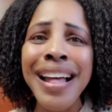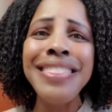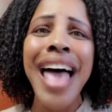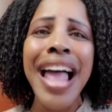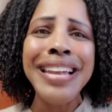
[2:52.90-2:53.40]

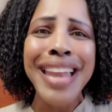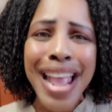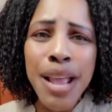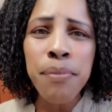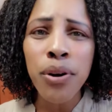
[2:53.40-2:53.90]
that
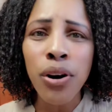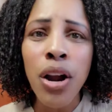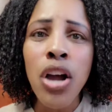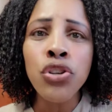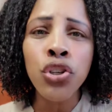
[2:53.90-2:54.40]
neighbor,
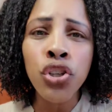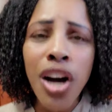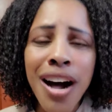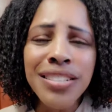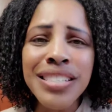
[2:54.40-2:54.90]

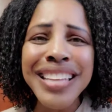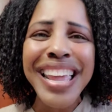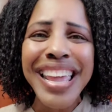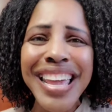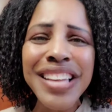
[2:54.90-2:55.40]
trust
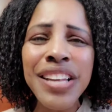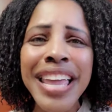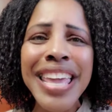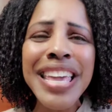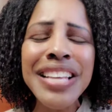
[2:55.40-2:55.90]
in
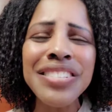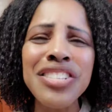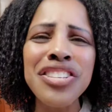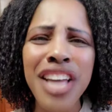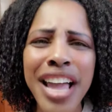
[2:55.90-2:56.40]
His
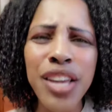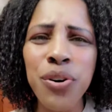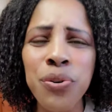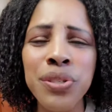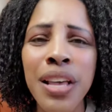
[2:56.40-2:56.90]

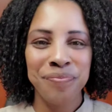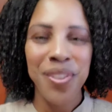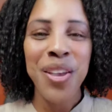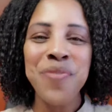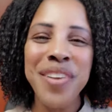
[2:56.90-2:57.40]
cycles
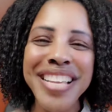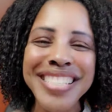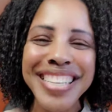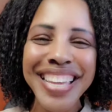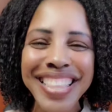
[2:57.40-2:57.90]
we
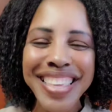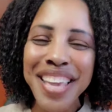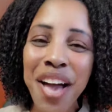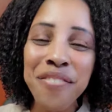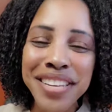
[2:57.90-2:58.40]
see the
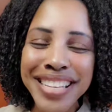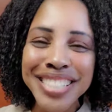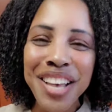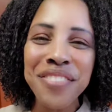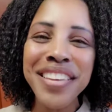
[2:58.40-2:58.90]
evidence
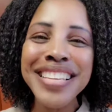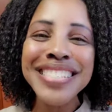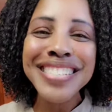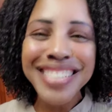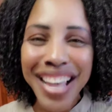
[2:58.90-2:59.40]
of
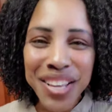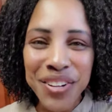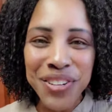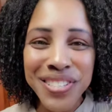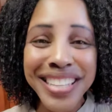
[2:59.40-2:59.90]
his
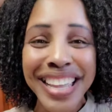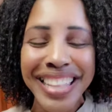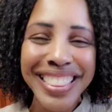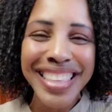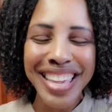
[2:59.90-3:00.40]
cycles
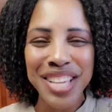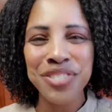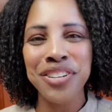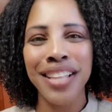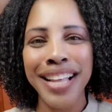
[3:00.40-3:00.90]
in the
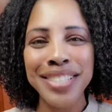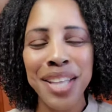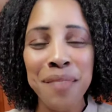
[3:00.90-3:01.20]
Israelites. I